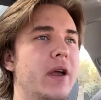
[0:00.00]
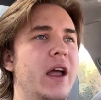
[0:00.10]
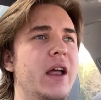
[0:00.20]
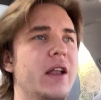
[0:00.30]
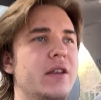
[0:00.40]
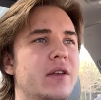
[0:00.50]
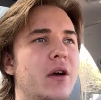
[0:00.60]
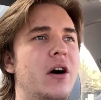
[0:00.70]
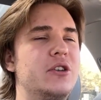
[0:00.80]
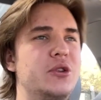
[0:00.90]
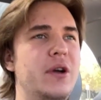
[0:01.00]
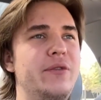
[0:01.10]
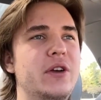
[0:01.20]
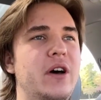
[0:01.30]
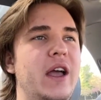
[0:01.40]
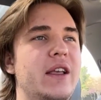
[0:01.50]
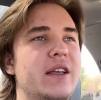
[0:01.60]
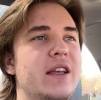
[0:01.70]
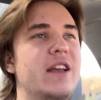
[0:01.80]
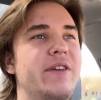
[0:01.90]
And also, I feel like
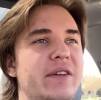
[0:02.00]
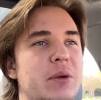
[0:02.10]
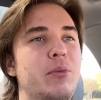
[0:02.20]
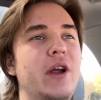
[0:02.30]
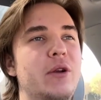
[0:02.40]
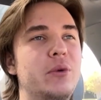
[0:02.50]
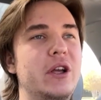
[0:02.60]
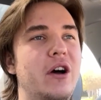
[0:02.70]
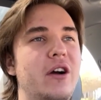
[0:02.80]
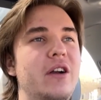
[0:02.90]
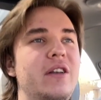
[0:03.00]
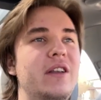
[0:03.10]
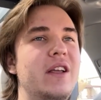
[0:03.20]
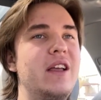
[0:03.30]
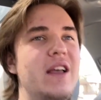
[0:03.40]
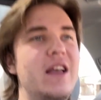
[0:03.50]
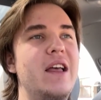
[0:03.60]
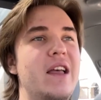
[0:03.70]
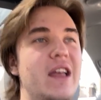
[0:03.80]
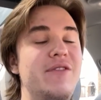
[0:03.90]
if I have to brake really hard,
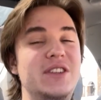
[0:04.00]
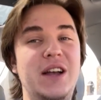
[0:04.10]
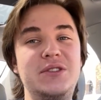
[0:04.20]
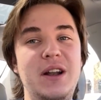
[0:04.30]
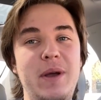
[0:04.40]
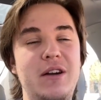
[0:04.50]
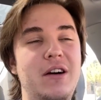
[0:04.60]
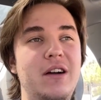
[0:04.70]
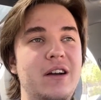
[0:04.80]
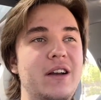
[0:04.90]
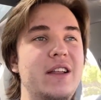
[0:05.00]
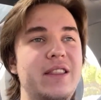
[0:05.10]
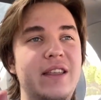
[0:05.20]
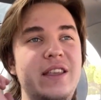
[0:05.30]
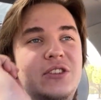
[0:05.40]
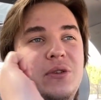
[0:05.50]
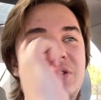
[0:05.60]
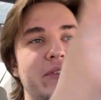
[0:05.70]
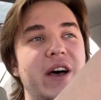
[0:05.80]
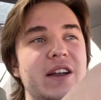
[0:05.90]
if it's outside of my car, that thing's going
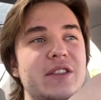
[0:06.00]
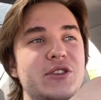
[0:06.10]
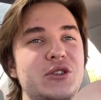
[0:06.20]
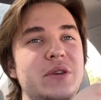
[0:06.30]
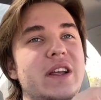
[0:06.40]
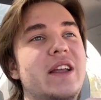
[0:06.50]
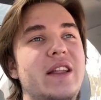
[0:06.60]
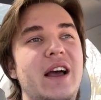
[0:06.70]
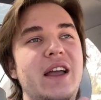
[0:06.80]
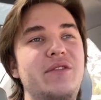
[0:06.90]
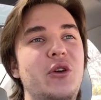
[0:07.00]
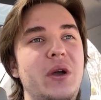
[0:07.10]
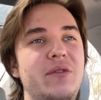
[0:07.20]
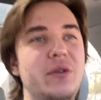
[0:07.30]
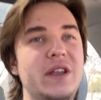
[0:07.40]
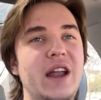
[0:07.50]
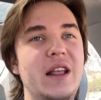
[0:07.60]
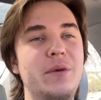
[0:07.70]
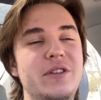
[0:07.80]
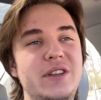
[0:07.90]
flying into the street, and then I have no way of really
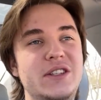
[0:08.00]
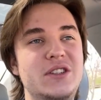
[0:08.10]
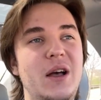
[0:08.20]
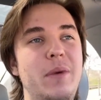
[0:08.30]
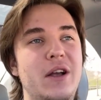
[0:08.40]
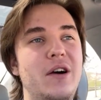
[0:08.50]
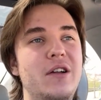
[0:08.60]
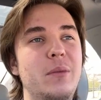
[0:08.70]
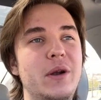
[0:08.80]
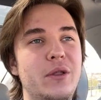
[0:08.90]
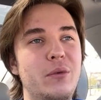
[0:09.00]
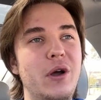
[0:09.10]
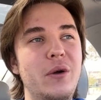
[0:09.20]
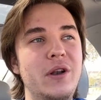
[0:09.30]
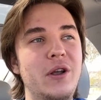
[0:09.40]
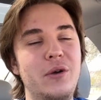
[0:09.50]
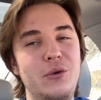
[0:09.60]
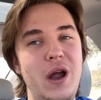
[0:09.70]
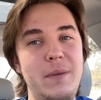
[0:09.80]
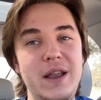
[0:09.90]
getting it unless I stop my car in the middle of the road and go and
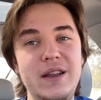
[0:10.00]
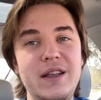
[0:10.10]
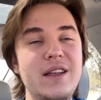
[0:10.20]
grab it.